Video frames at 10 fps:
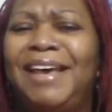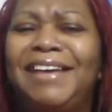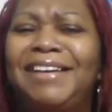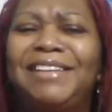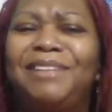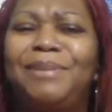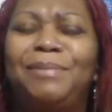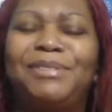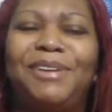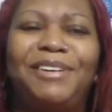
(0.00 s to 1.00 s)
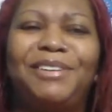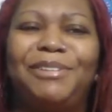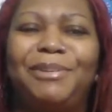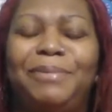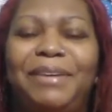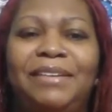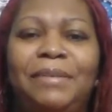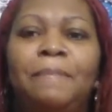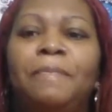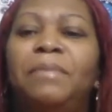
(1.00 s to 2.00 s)
I got that rebel's heart a little bit,
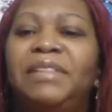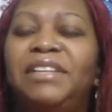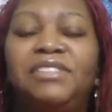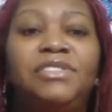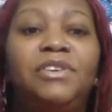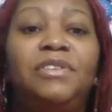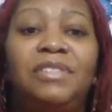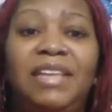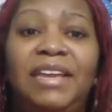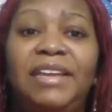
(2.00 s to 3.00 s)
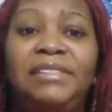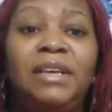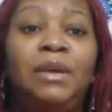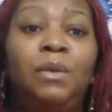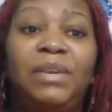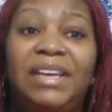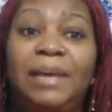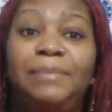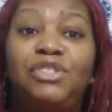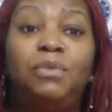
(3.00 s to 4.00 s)
but there's certain things when it
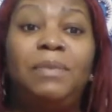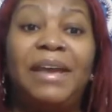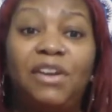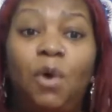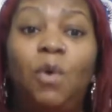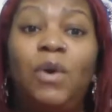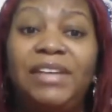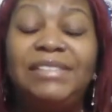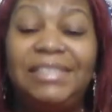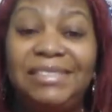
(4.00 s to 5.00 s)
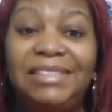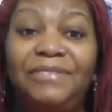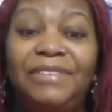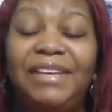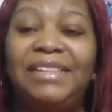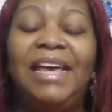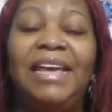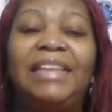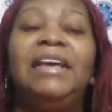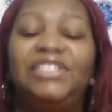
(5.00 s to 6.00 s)
comes to my coins and stuff like
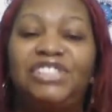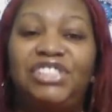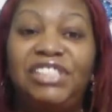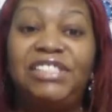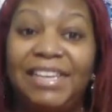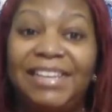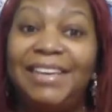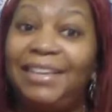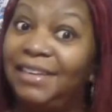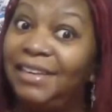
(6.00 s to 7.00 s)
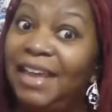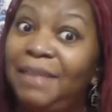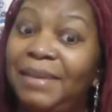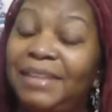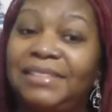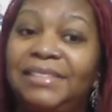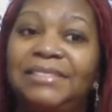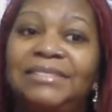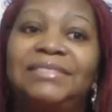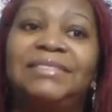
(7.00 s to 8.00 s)
that, she's getting in alignment.
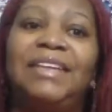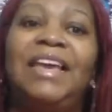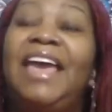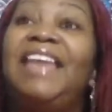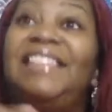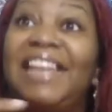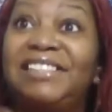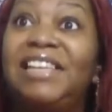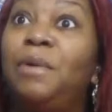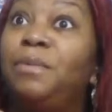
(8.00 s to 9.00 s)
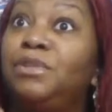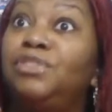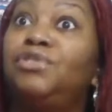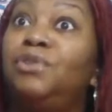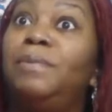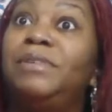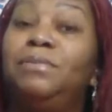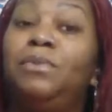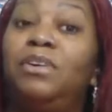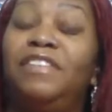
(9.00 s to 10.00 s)
And that's how I'm going to show up as
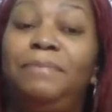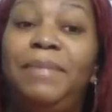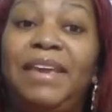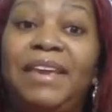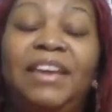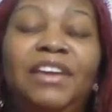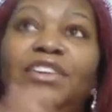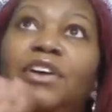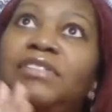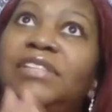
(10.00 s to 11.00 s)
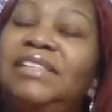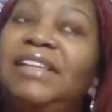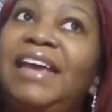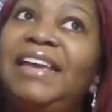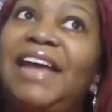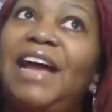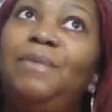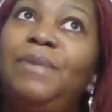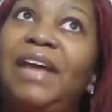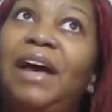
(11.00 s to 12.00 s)
more of me. Y'all, tonight I
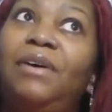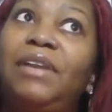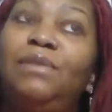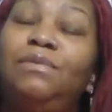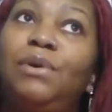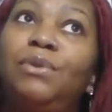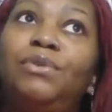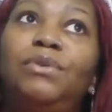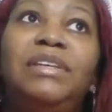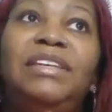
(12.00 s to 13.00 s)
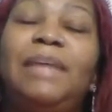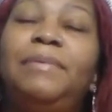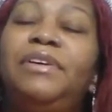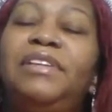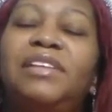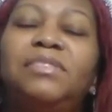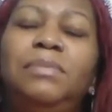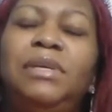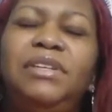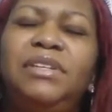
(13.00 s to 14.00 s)
went out and rode through a neighborhood that was $1
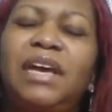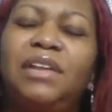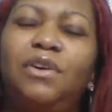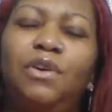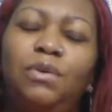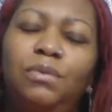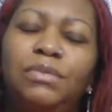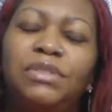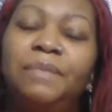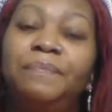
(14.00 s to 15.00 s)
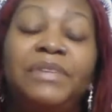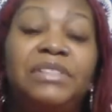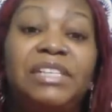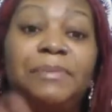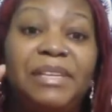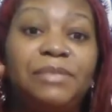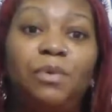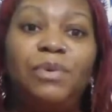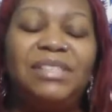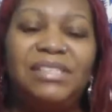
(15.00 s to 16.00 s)
million homes. just because we
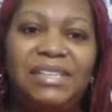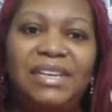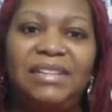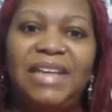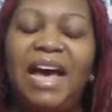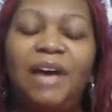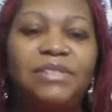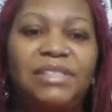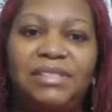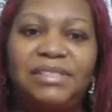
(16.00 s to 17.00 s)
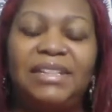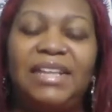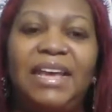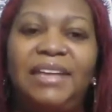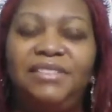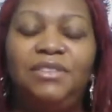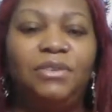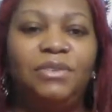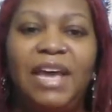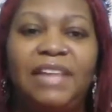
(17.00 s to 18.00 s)
wanted to see the houses that they had,
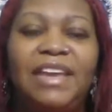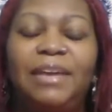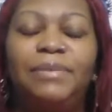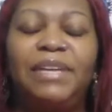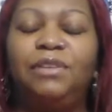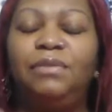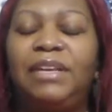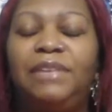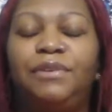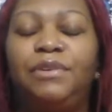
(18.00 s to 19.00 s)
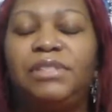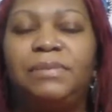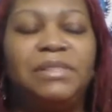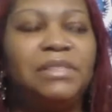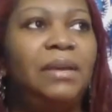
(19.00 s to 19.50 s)
how they had them decorated for Christmas.